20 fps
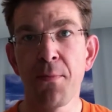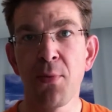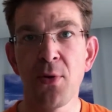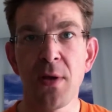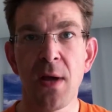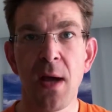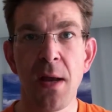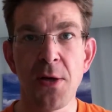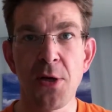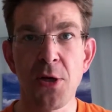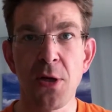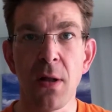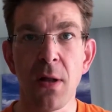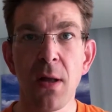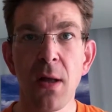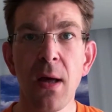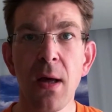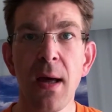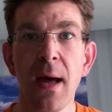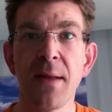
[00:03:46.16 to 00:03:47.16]
potential.
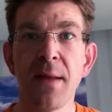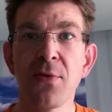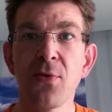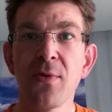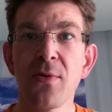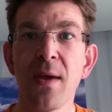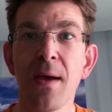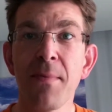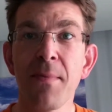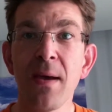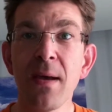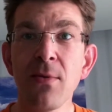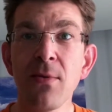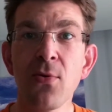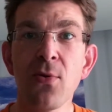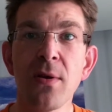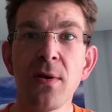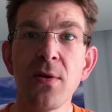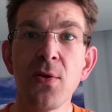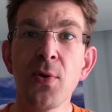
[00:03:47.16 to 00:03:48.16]
And to tap
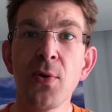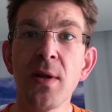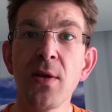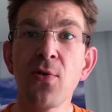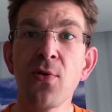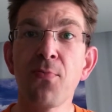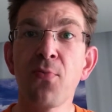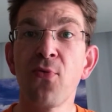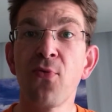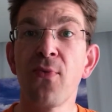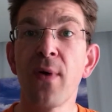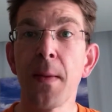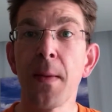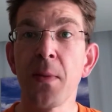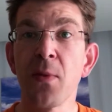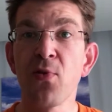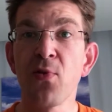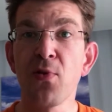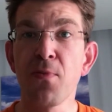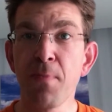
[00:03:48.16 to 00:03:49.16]
into it, you need to provide
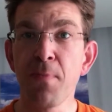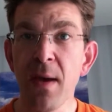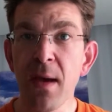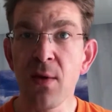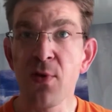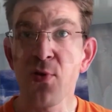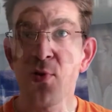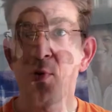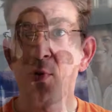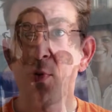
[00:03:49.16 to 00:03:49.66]
the space to